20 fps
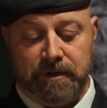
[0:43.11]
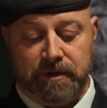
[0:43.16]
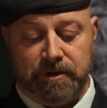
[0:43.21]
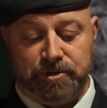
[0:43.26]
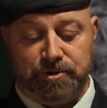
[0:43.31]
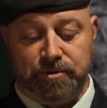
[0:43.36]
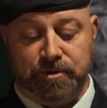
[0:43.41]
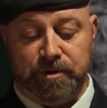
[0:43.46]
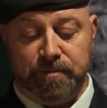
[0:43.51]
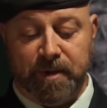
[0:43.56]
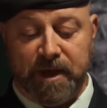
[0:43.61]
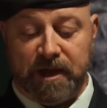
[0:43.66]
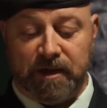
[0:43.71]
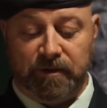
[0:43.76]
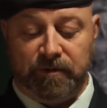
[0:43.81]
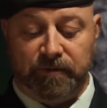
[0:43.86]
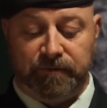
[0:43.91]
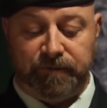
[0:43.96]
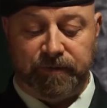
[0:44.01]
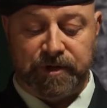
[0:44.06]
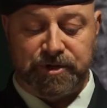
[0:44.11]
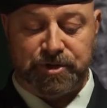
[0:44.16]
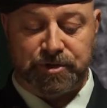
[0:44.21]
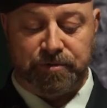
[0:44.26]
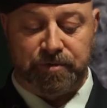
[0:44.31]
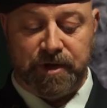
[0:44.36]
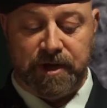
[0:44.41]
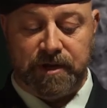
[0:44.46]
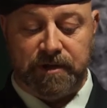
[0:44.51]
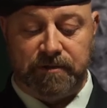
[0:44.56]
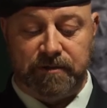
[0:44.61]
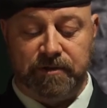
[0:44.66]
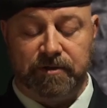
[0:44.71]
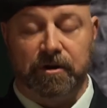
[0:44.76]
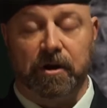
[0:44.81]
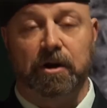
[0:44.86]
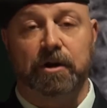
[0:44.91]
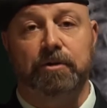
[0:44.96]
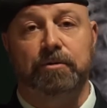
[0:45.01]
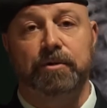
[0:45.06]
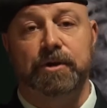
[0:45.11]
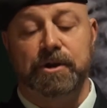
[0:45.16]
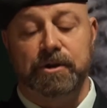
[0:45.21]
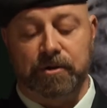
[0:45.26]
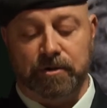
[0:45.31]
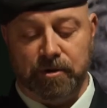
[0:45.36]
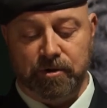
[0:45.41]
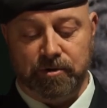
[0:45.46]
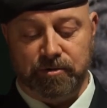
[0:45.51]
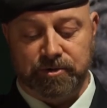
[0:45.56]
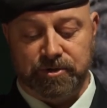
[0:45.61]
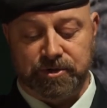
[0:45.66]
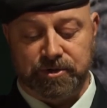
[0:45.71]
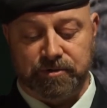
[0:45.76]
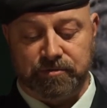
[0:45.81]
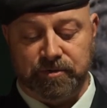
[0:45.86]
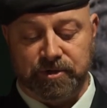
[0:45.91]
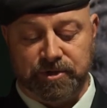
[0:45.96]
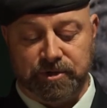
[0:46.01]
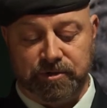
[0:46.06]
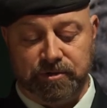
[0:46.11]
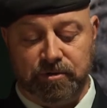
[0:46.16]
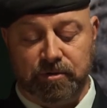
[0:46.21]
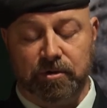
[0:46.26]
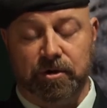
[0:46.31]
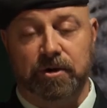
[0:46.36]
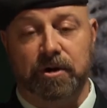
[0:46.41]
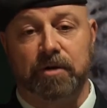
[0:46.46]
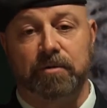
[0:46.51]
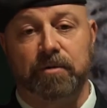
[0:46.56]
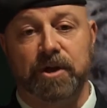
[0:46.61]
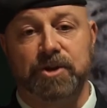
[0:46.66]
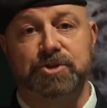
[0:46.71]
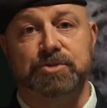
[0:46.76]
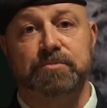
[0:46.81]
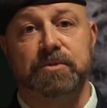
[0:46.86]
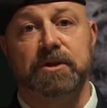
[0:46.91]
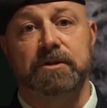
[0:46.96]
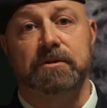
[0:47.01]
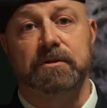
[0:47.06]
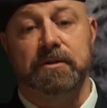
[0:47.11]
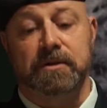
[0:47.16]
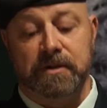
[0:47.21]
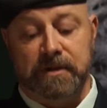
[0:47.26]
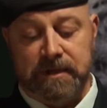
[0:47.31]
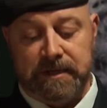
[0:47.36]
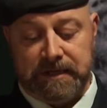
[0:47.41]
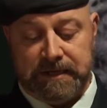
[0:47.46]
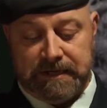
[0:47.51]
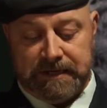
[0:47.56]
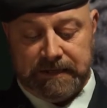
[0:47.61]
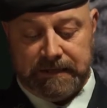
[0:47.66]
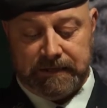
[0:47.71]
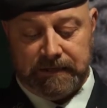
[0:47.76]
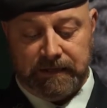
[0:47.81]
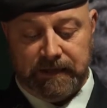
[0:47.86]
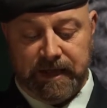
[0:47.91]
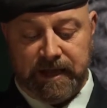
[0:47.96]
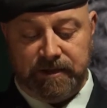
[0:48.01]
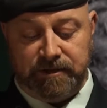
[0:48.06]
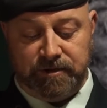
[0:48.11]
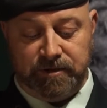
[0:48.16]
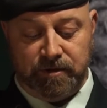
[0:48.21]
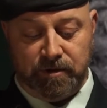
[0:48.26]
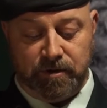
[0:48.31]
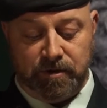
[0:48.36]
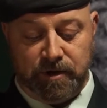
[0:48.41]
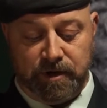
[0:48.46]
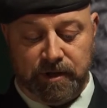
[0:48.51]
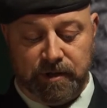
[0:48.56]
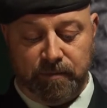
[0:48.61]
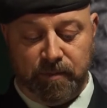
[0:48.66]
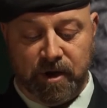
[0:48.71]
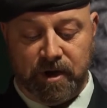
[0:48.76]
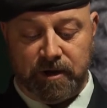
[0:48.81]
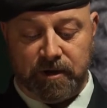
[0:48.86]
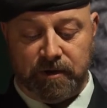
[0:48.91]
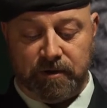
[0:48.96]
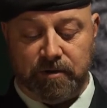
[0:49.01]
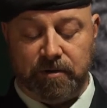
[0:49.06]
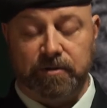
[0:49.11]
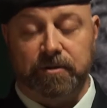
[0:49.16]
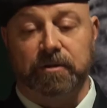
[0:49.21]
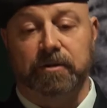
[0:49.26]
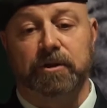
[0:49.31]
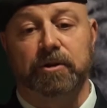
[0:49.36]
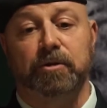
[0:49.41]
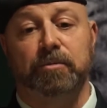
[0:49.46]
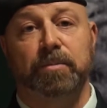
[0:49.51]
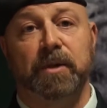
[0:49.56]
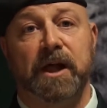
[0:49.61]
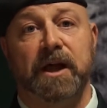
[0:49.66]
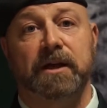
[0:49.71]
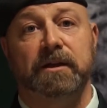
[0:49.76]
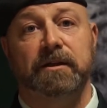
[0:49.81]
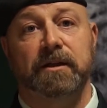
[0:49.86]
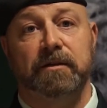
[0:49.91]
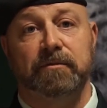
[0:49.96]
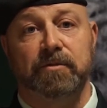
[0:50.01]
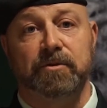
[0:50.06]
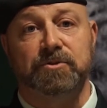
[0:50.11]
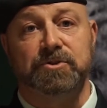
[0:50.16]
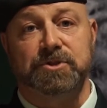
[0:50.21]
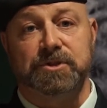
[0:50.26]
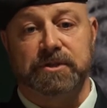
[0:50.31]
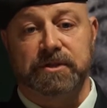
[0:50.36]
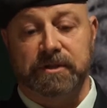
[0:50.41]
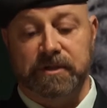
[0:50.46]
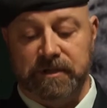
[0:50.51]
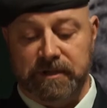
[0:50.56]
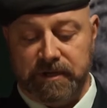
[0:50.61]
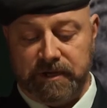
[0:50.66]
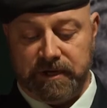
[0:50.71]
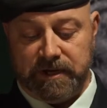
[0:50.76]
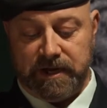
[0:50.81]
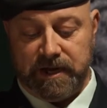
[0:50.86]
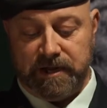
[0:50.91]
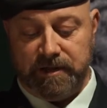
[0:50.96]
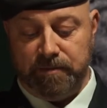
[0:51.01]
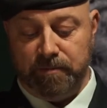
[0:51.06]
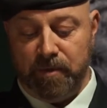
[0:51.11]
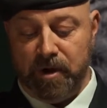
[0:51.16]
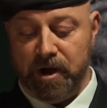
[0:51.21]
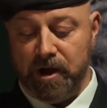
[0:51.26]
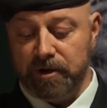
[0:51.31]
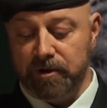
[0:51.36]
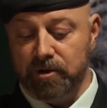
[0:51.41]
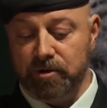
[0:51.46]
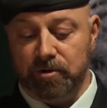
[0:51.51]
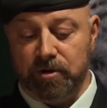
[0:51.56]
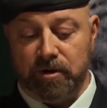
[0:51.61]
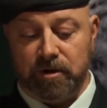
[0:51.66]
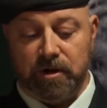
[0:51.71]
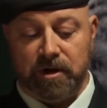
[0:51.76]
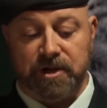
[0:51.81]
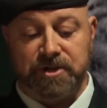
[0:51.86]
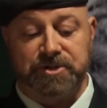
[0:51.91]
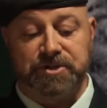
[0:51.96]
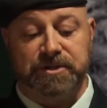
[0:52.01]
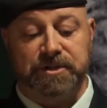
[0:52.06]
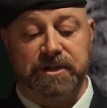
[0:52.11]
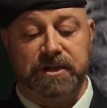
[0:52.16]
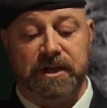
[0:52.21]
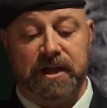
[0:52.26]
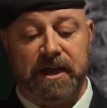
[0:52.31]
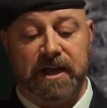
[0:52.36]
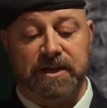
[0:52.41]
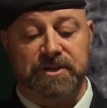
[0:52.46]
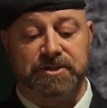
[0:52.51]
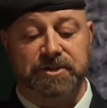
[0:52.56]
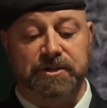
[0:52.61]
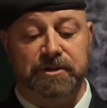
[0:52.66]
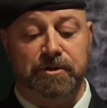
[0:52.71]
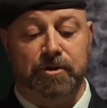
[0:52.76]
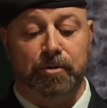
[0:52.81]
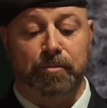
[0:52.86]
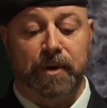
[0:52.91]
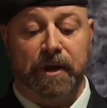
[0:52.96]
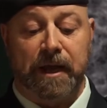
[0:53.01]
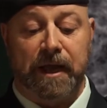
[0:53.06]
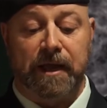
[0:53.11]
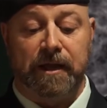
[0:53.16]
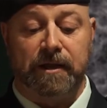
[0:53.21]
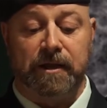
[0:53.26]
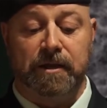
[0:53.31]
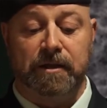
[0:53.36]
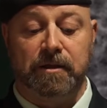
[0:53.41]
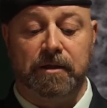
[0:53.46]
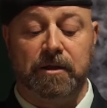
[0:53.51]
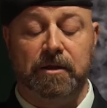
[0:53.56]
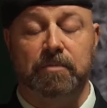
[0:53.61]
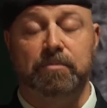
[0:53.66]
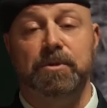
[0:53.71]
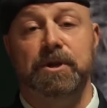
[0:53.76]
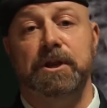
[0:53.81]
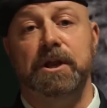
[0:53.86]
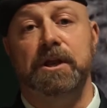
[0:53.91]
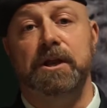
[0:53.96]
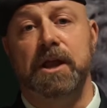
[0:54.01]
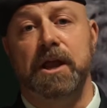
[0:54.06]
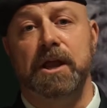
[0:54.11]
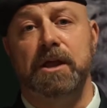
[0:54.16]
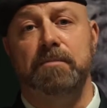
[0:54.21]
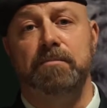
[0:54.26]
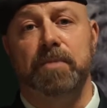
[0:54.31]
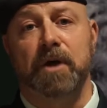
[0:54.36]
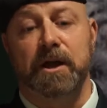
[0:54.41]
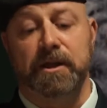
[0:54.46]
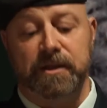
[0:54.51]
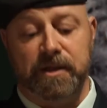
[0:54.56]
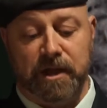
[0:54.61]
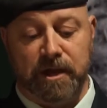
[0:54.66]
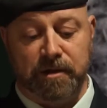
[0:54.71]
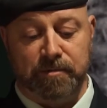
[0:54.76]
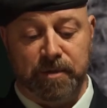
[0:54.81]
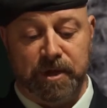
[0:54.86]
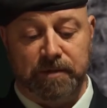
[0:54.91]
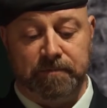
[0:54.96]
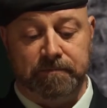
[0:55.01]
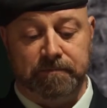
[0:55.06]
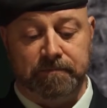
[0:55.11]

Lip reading: During the Battle of Fish Creek, the dark green coats which adorned our regiment led to earning the moniker the Little Black Devils and the motto Osti Assi Nominati, meaning named by the enemy.